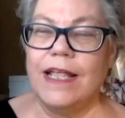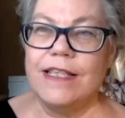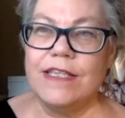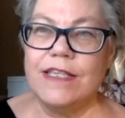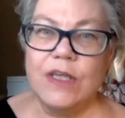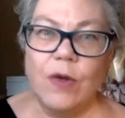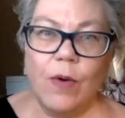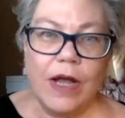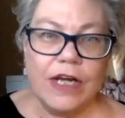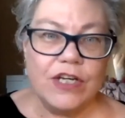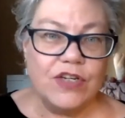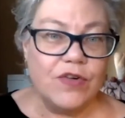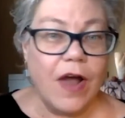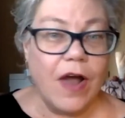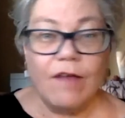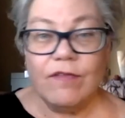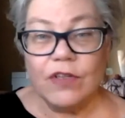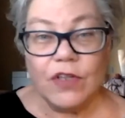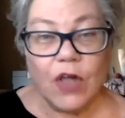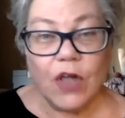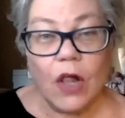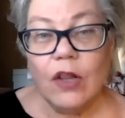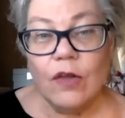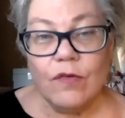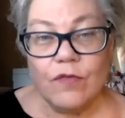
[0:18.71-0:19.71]
And so I
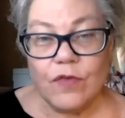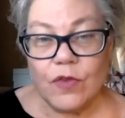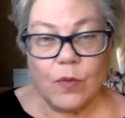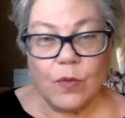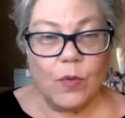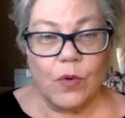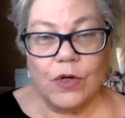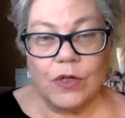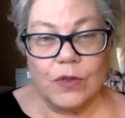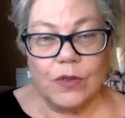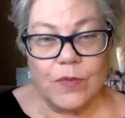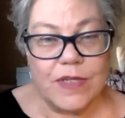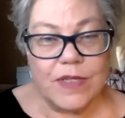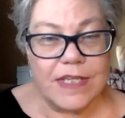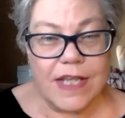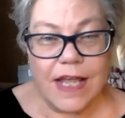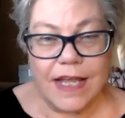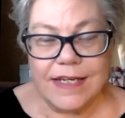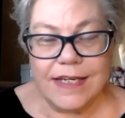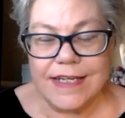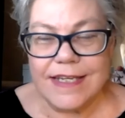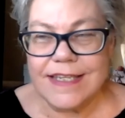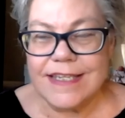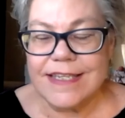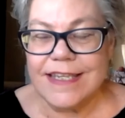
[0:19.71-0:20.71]
traveled all over the world with
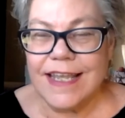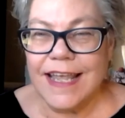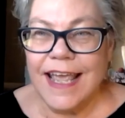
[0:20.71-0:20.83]
scientists